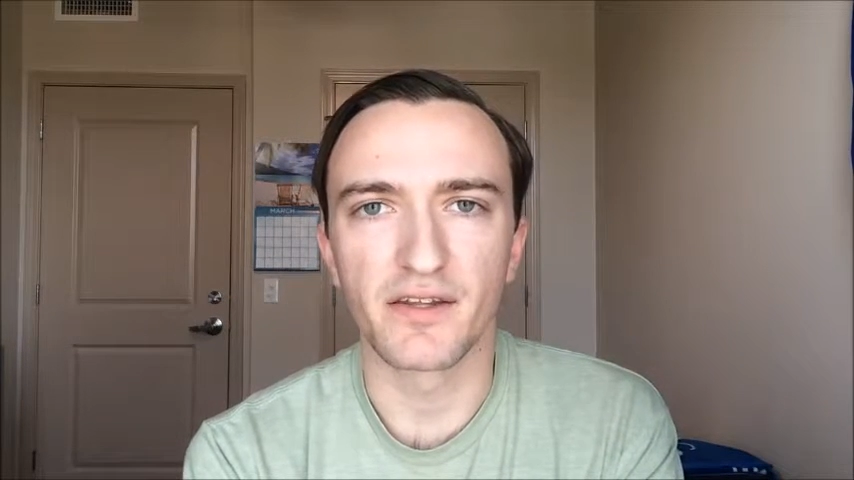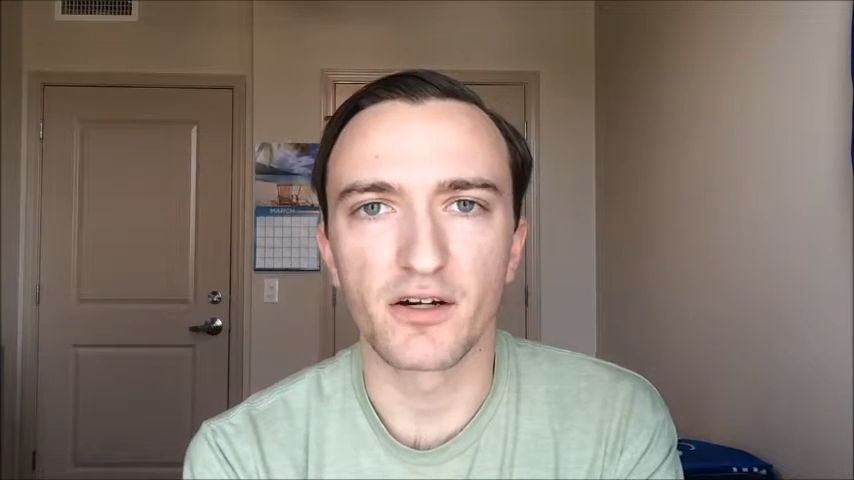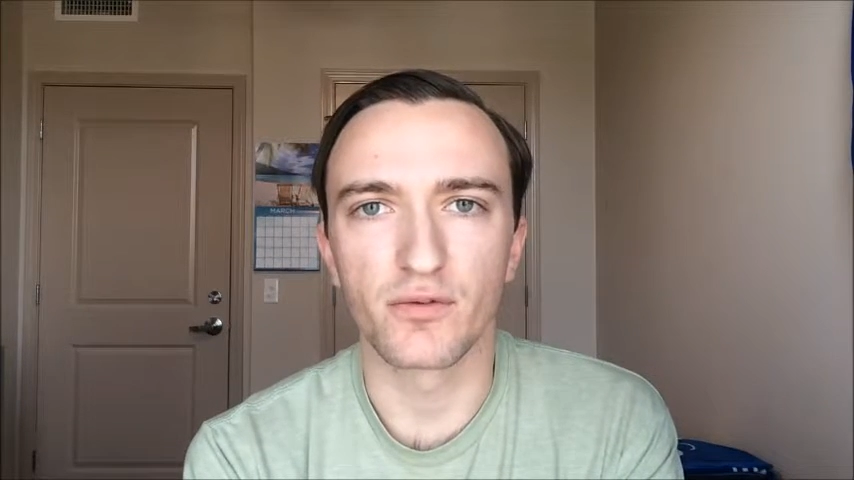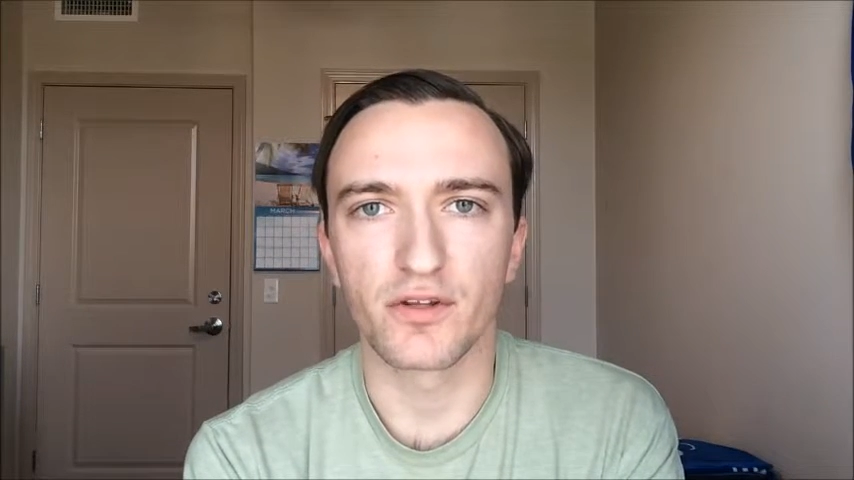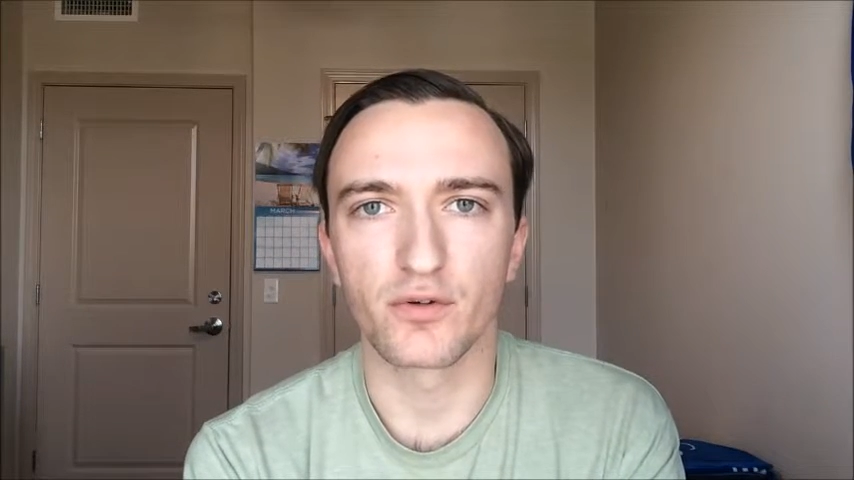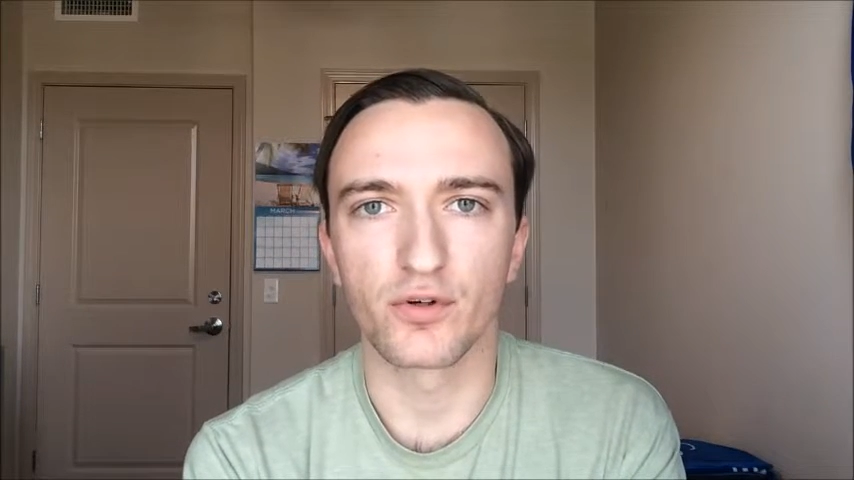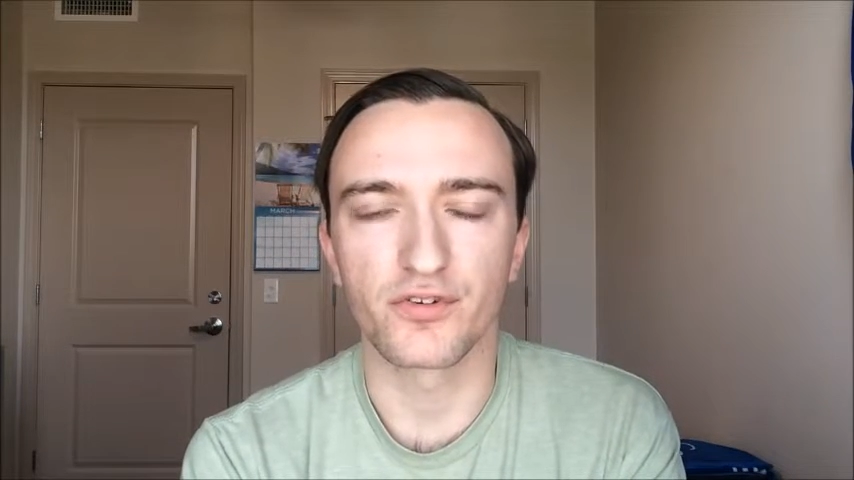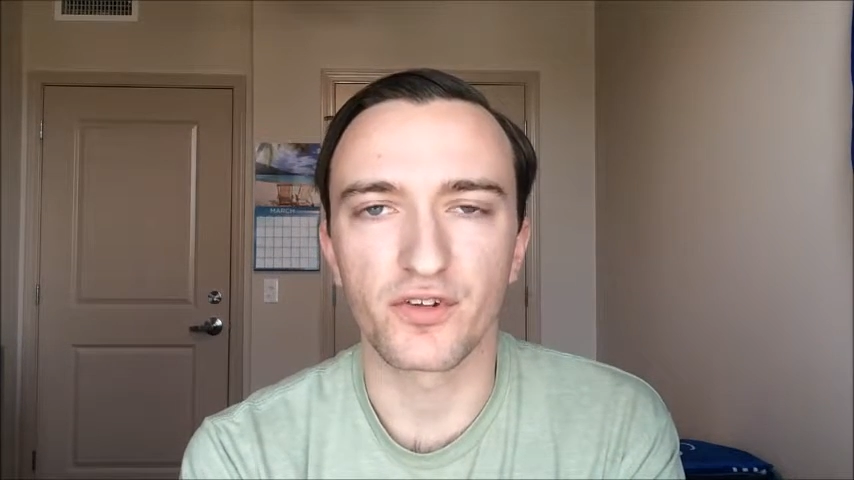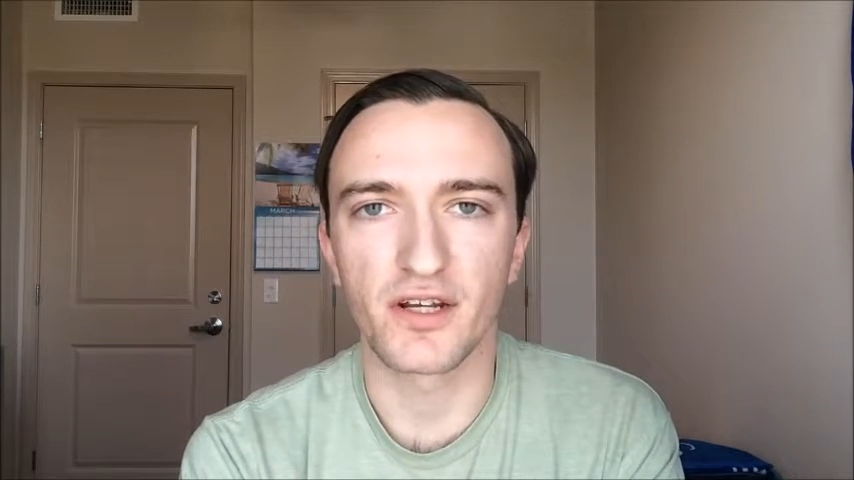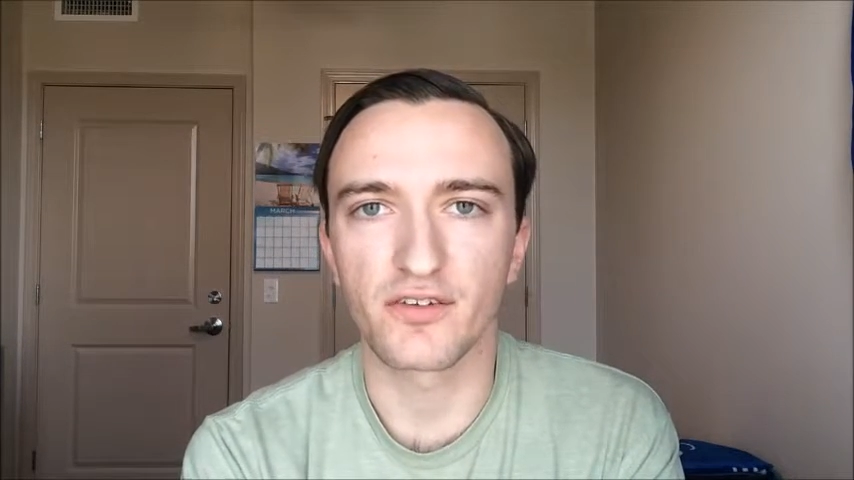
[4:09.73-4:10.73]
then over the
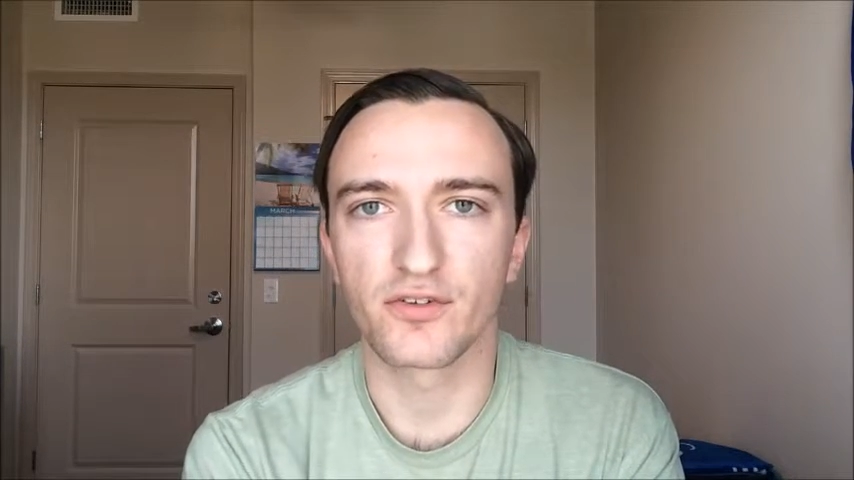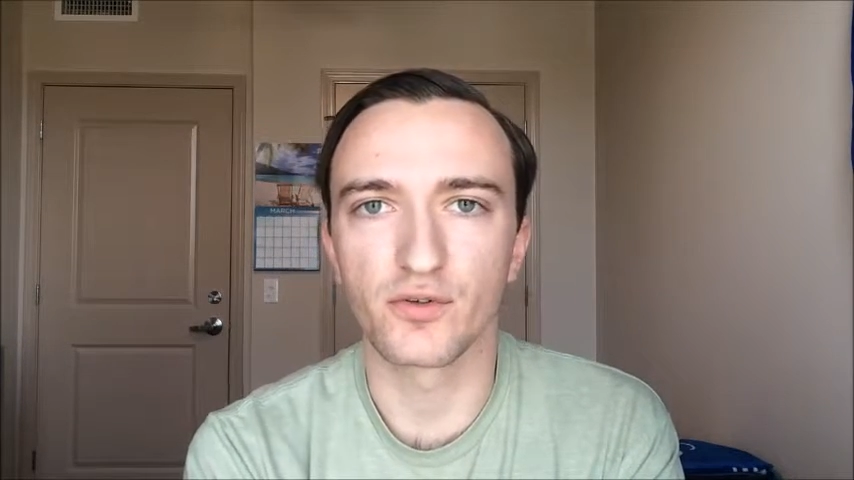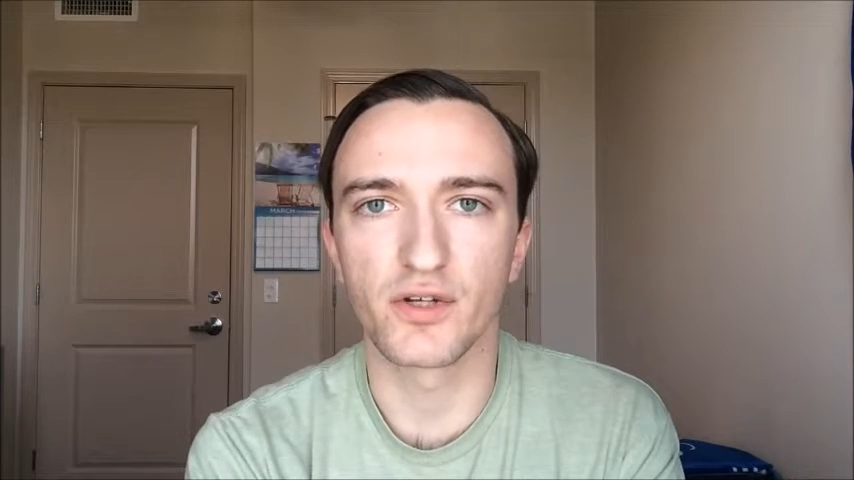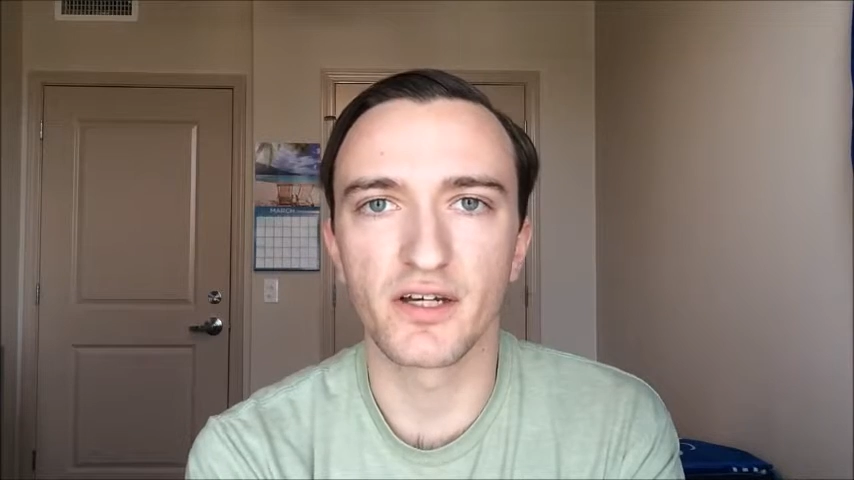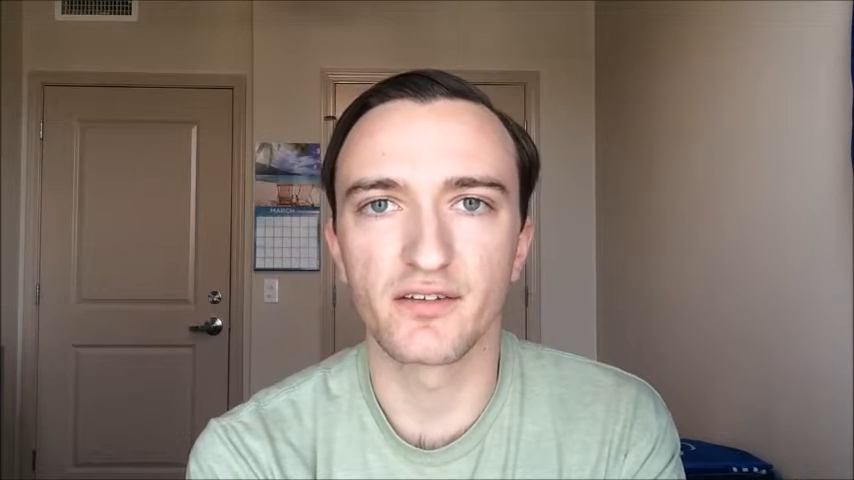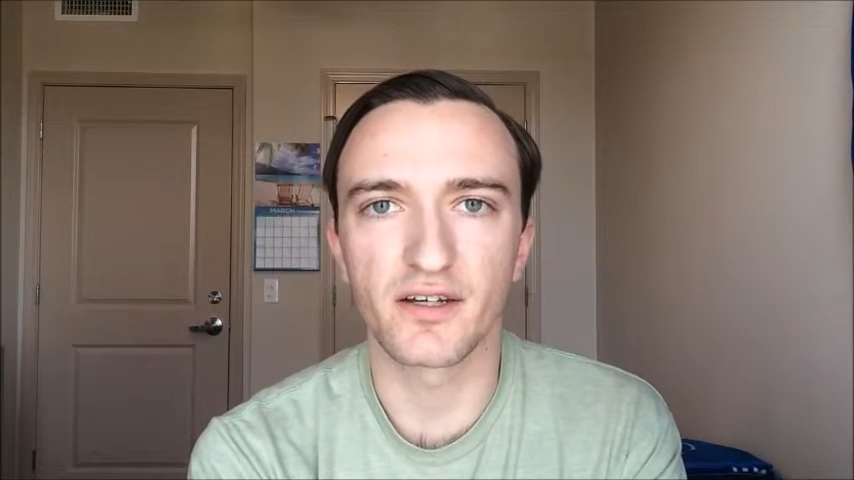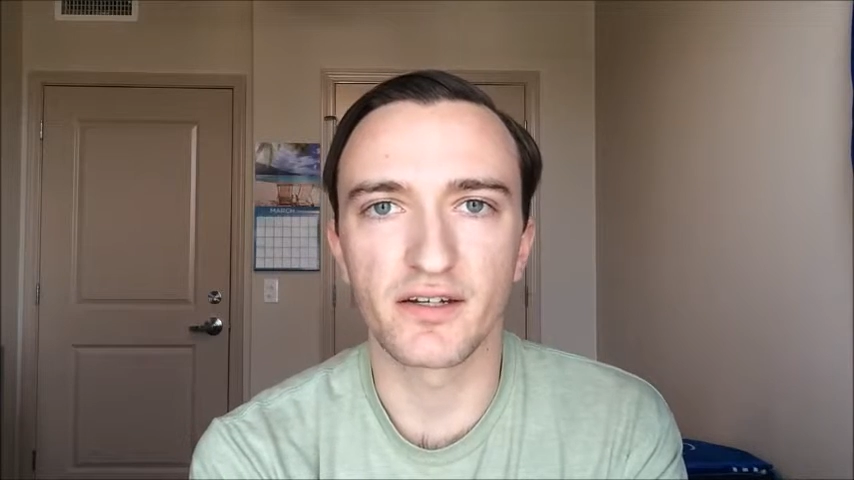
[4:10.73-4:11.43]
course of the next 2 days,